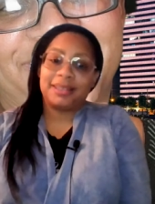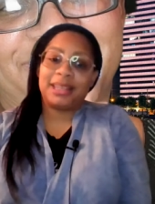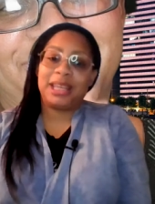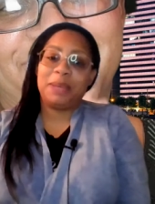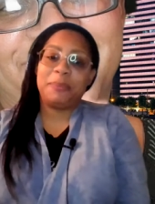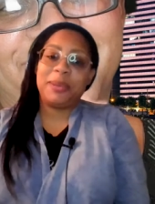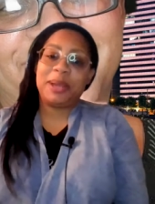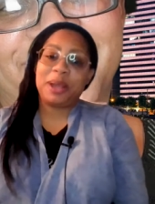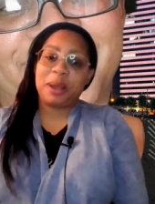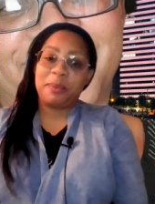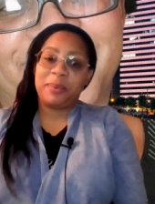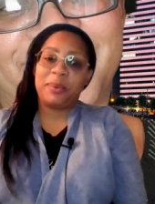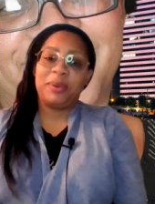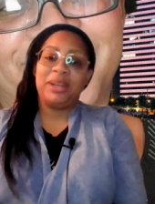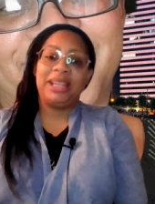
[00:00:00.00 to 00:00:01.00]
keeping up
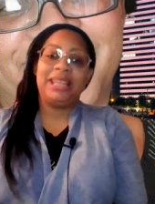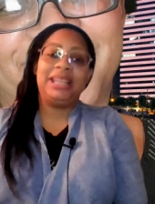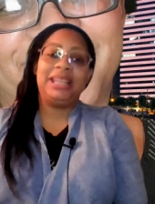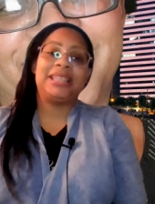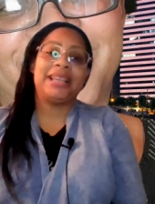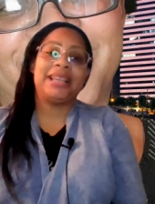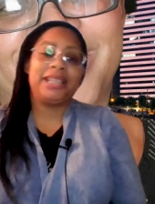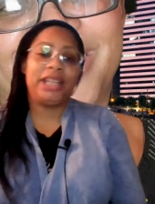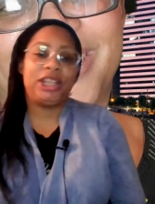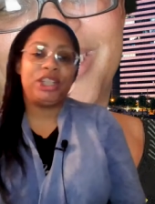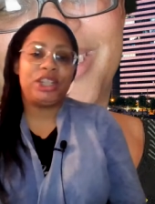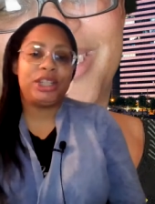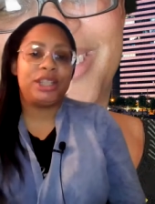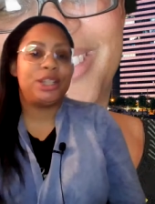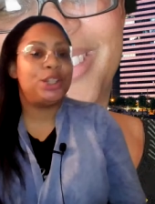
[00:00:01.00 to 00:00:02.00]
on any
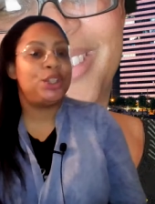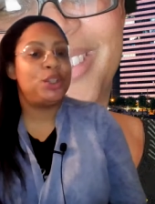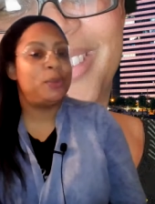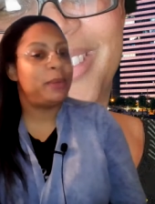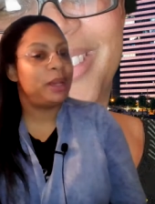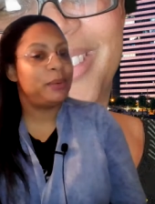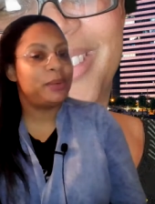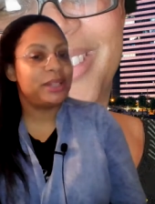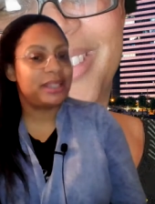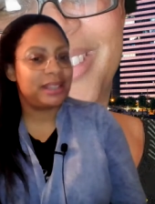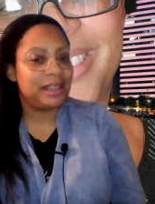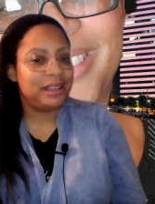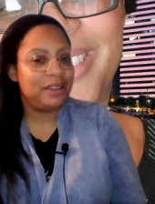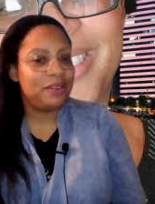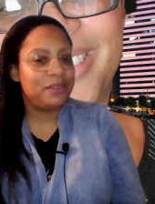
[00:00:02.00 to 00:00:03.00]
citations that you may
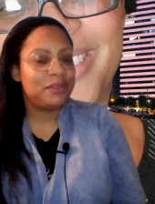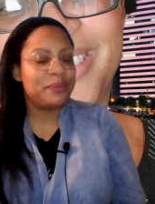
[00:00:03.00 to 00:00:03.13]
receive.